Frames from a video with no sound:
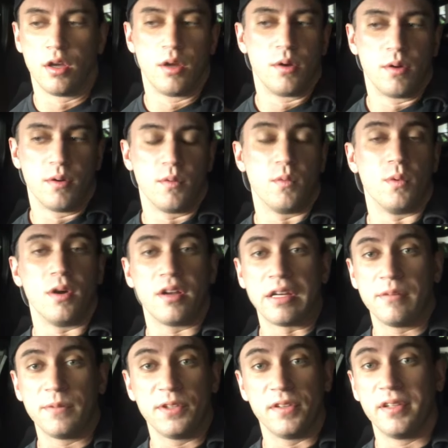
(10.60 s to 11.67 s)
what
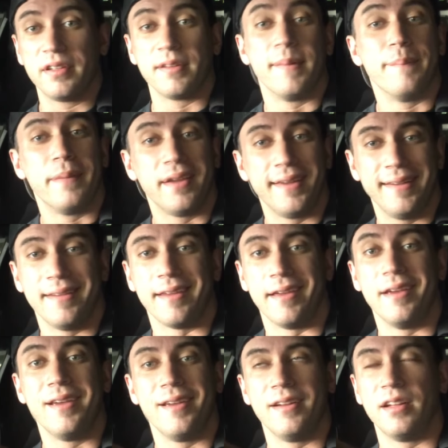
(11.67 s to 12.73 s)
I'm doing to
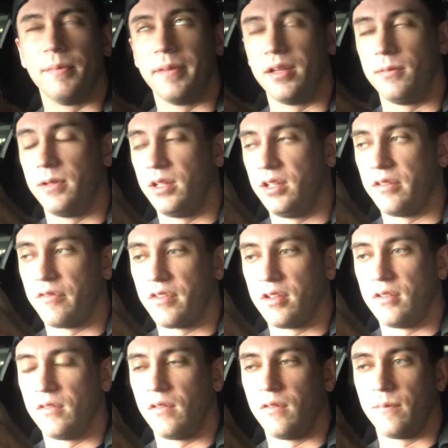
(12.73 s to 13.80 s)
maintain and maybe
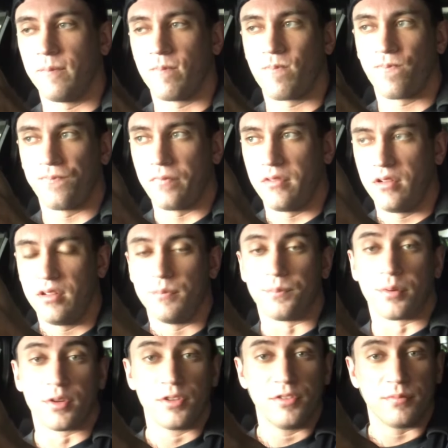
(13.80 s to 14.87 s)
even
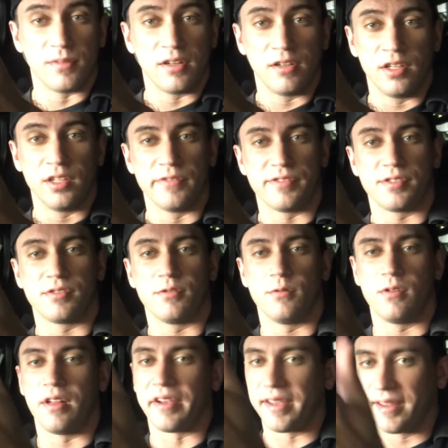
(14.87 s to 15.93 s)
improve my lifts
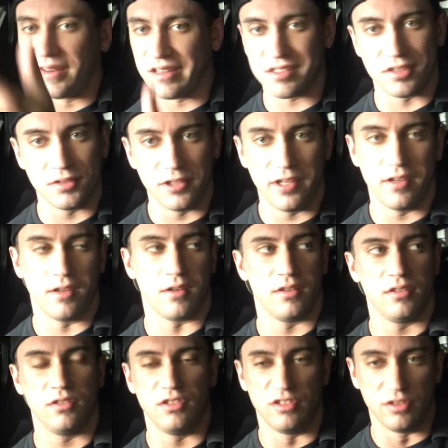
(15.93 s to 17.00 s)
while I can't actually
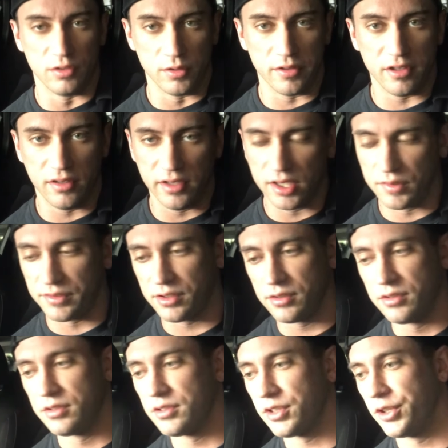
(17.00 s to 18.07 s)
do the lifts.
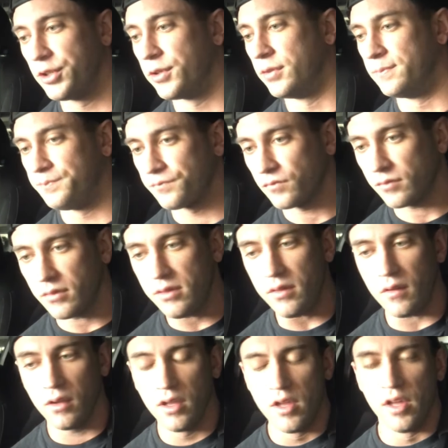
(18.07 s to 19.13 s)
So
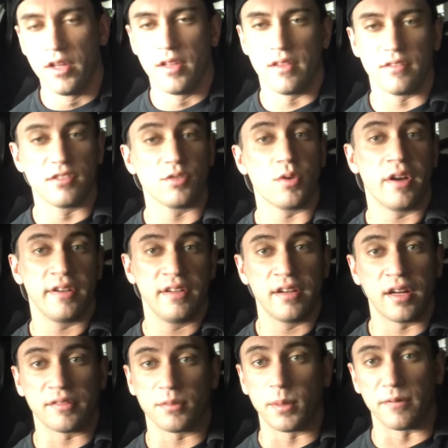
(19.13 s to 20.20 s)
this is what I did
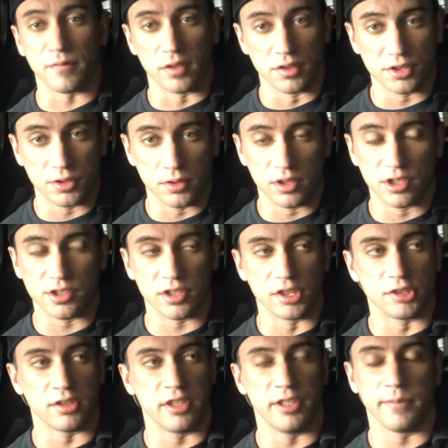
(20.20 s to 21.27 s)
after my first shoulder
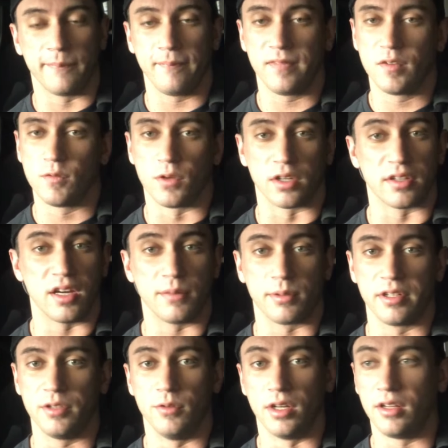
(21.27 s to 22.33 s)
surgery. Worked out
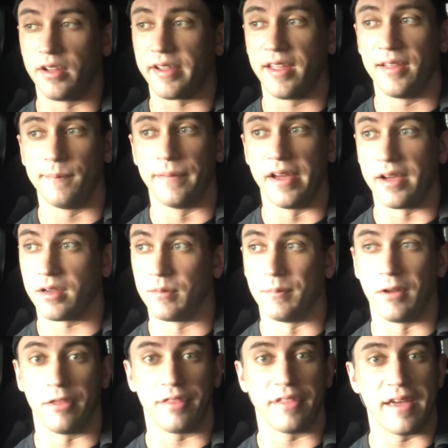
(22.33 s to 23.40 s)
pretty well. I came back a
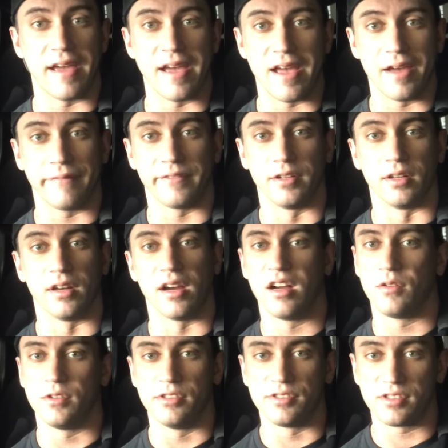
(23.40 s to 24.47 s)
month after I
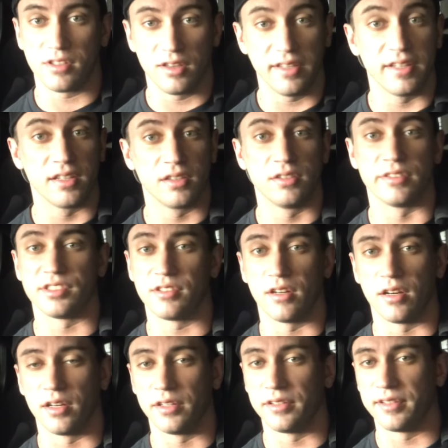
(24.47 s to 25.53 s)
was cleared to
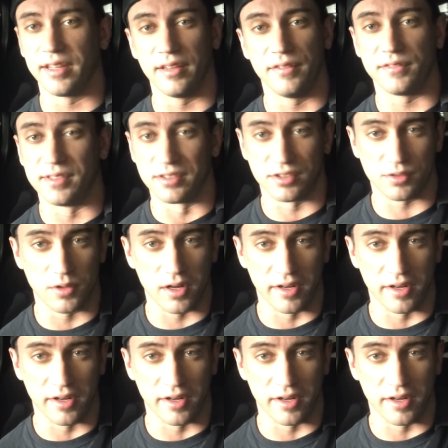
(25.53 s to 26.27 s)
start deadlifting and squatting